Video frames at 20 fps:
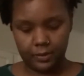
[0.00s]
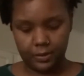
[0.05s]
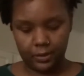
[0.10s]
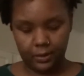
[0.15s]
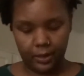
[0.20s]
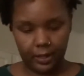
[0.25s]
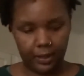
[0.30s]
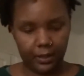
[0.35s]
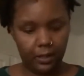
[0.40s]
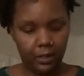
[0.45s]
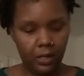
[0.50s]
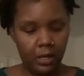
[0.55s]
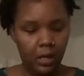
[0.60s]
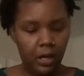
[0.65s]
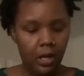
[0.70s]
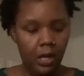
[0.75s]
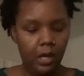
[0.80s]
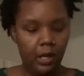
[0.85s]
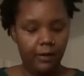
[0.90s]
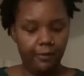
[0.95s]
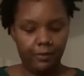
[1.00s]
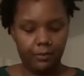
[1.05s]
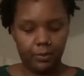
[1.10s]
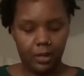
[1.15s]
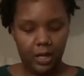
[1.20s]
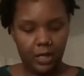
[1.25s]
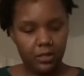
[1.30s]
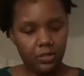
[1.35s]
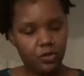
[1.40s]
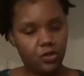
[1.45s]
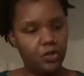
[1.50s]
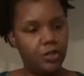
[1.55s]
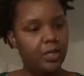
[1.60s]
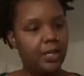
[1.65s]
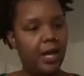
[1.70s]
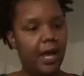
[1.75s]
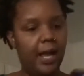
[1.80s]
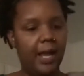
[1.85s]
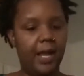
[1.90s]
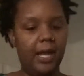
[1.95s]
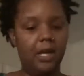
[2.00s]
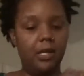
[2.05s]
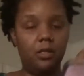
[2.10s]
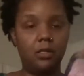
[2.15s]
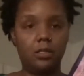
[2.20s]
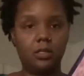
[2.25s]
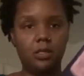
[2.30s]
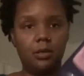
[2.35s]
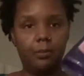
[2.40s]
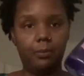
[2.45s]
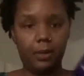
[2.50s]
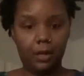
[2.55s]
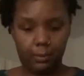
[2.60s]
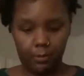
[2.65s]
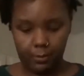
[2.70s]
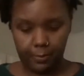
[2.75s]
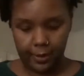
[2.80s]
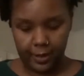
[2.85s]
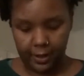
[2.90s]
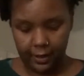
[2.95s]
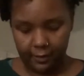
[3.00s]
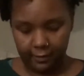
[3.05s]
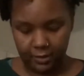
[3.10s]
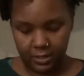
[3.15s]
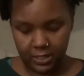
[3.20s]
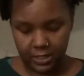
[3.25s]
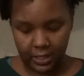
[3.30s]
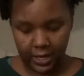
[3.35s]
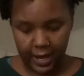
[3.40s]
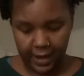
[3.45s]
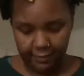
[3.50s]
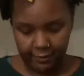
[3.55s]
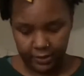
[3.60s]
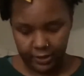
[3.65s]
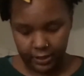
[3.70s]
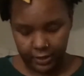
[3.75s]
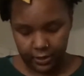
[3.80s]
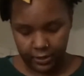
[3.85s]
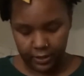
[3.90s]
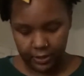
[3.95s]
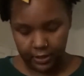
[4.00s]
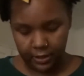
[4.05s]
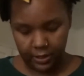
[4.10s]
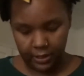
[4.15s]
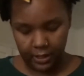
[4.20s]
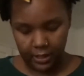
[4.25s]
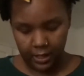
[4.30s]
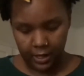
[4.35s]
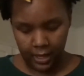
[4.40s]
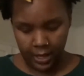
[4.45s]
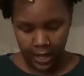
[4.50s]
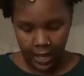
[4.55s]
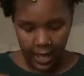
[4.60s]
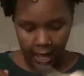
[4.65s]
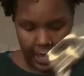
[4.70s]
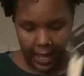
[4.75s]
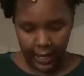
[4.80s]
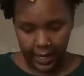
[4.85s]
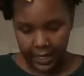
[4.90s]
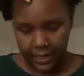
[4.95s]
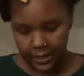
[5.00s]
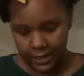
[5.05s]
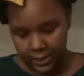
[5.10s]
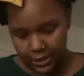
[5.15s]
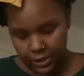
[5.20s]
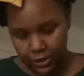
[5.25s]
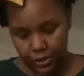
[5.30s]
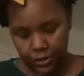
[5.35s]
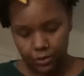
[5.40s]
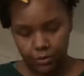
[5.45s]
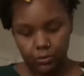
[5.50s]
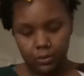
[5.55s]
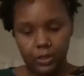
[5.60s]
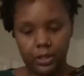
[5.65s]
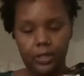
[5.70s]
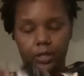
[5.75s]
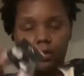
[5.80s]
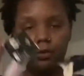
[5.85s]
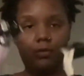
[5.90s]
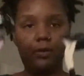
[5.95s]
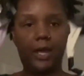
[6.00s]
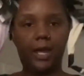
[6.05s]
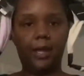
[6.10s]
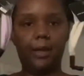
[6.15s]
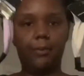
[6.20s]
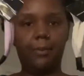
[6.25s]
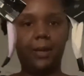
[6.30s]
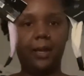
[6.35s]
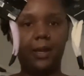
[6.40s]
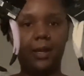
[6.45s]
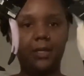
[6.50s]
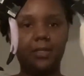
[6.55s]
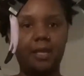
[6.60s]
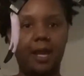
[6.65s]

So yeah, from Dollar Tree, I got some Bubble Bath. It's lavender. I got these two little cute headbands.